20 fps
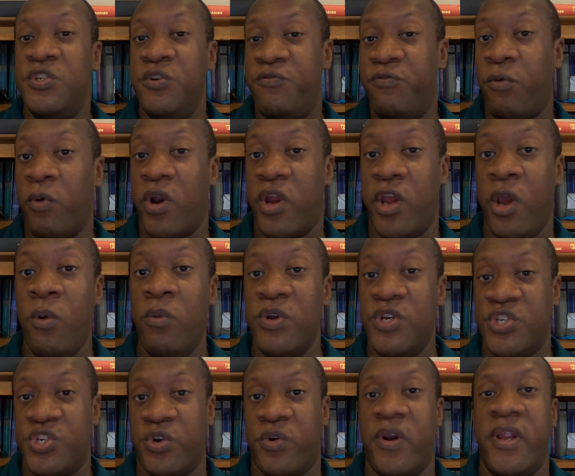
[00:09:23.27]
to forego
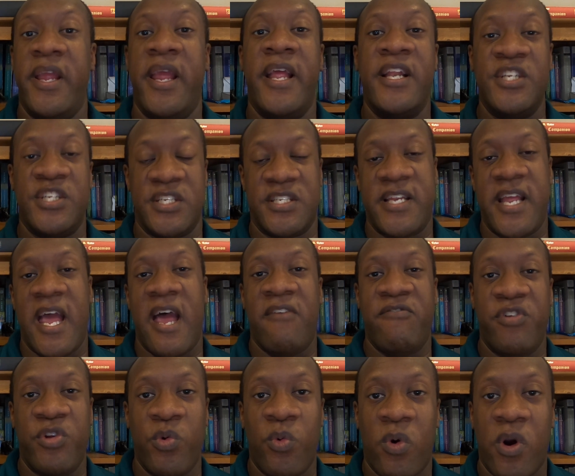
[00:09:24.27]
a jury and just
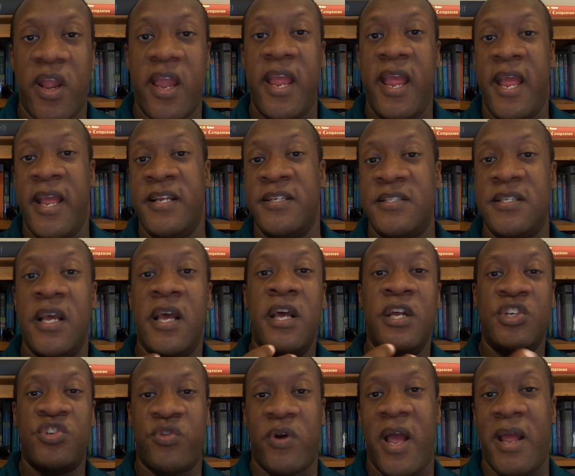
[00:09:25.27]
have your case
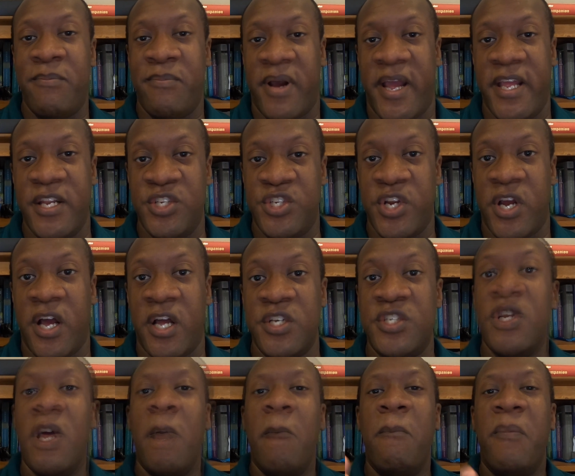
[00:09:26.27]
tried by a judge.